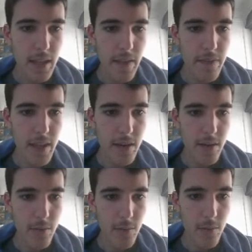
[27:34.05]
And
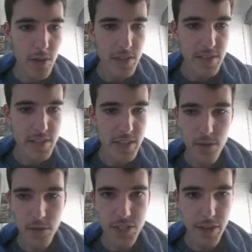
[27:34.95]
then, what I say,
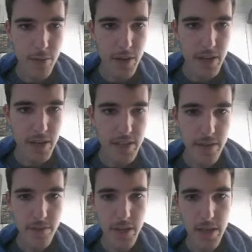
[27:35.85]
Yorkshire at
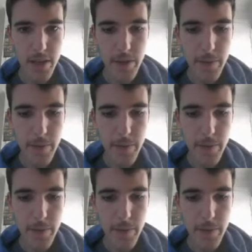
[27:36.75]
370.